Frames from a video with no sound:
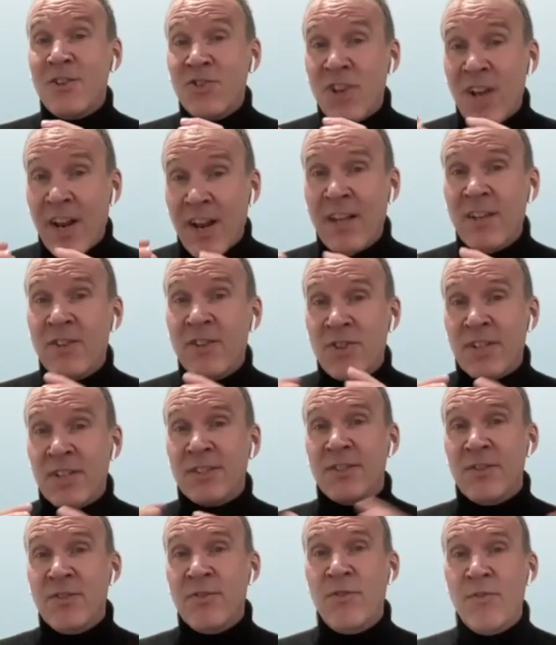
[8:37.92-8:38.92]

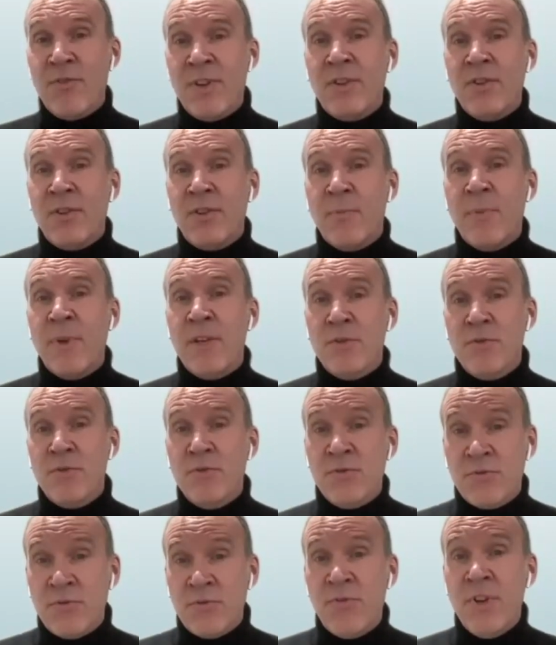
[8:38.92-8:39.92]
challenges during the
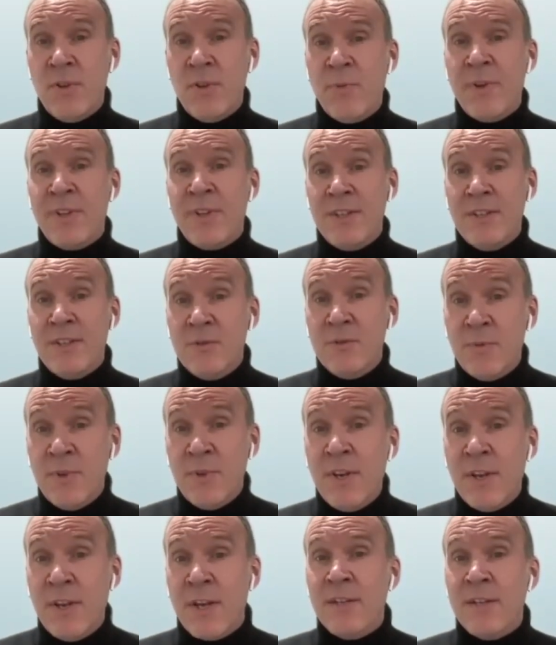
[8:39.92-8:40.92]
patient treatment
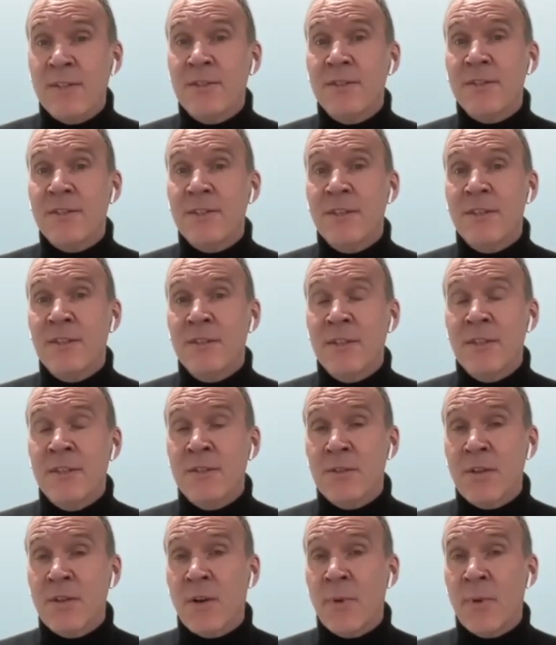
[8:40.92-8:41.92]
experience
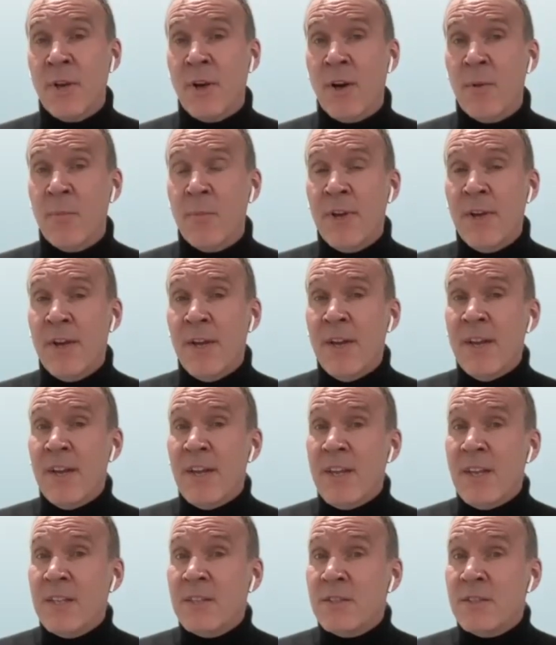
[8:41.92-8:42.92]
is coming up,
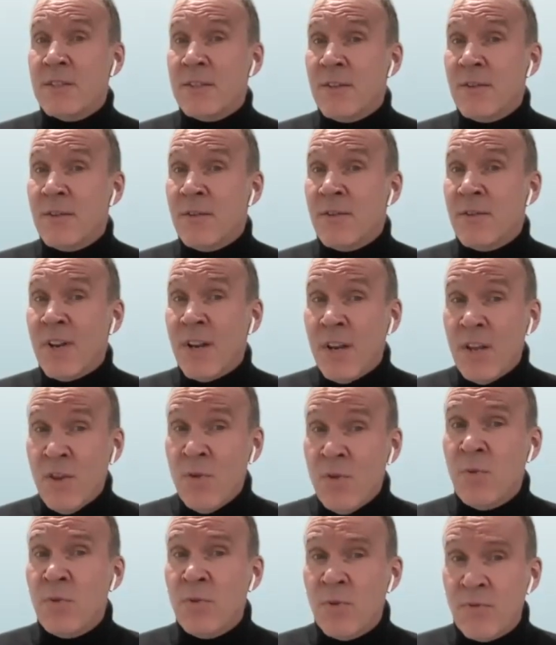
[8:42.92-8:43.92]
is really
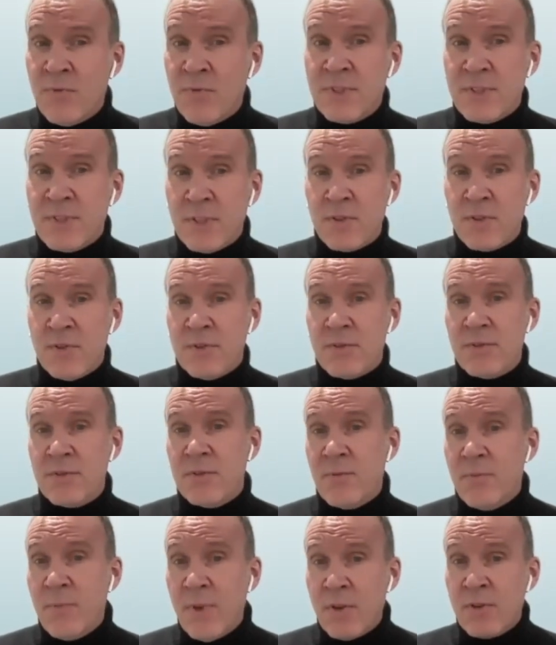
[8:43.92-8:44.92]
new to
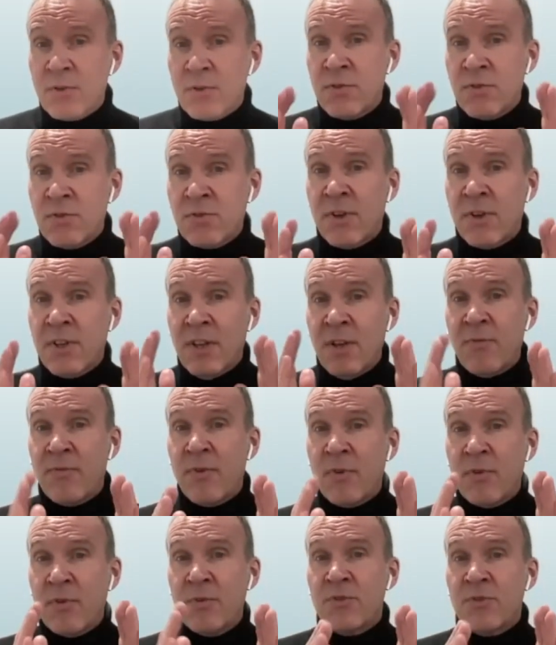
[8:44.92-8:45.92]
physicians, because usually they
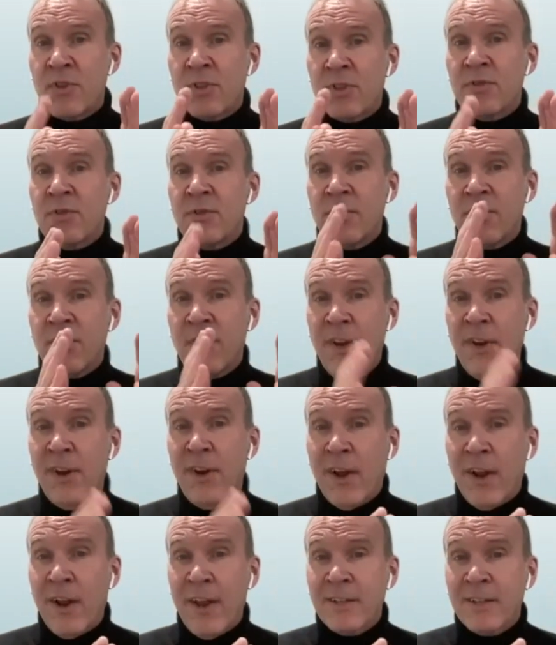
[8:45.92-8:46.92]
focus just on the
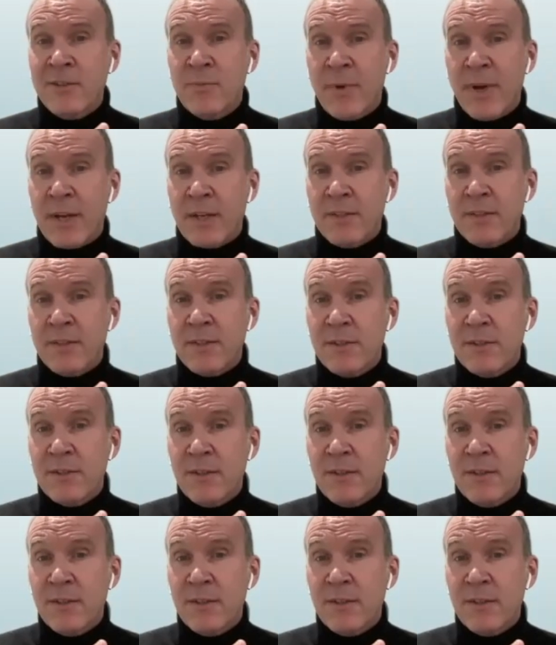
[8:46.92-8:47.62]
clinical aspect.